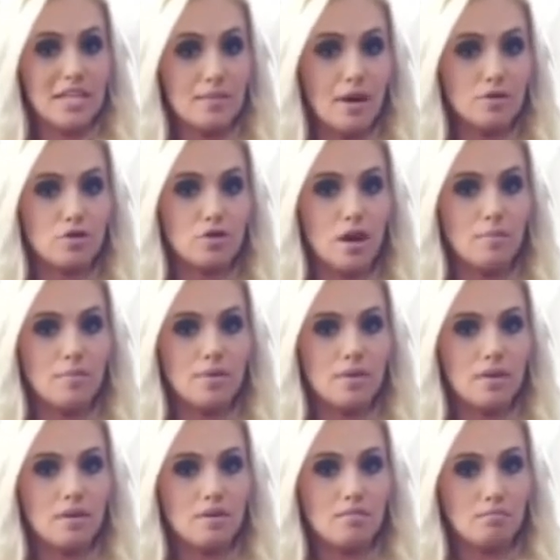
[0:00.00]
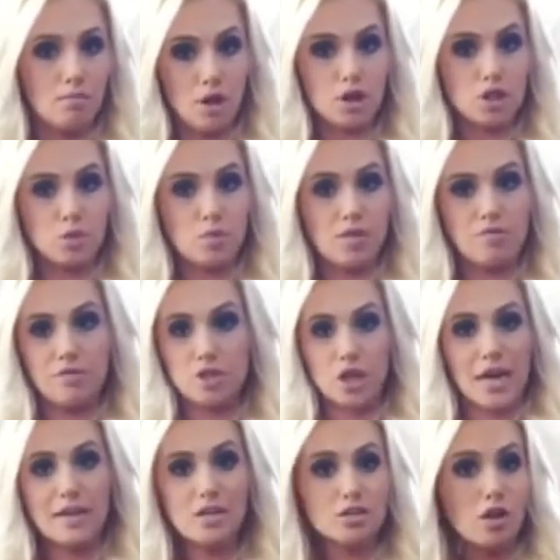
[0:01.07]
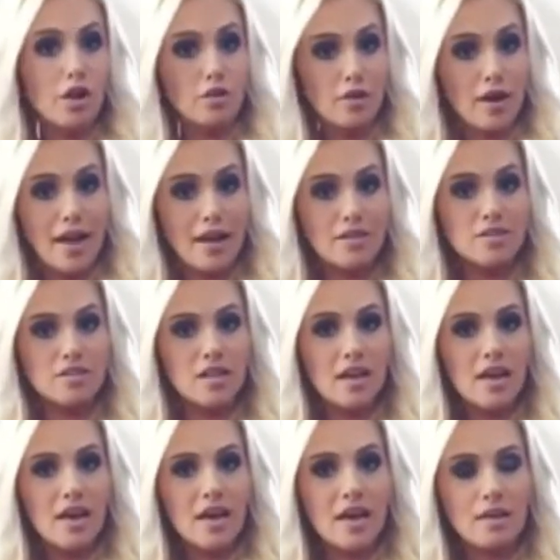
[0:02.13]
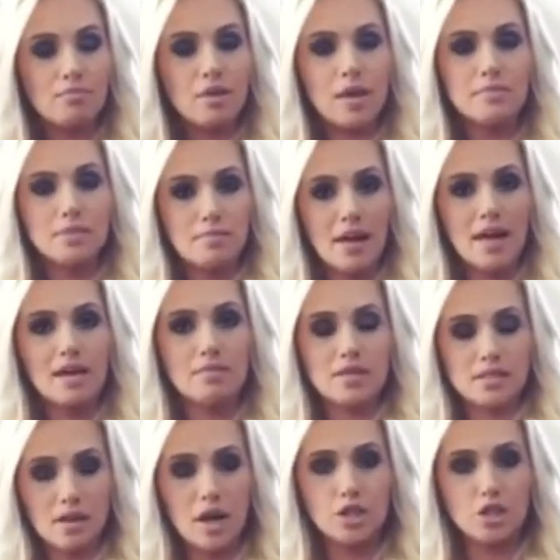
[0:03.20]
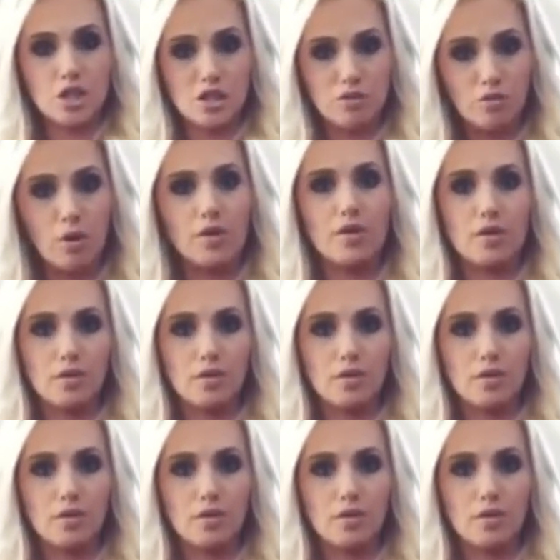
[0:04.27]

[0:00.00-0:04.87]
about Trump? Marched with vaginas on their heads? And blamed men and misogyny for their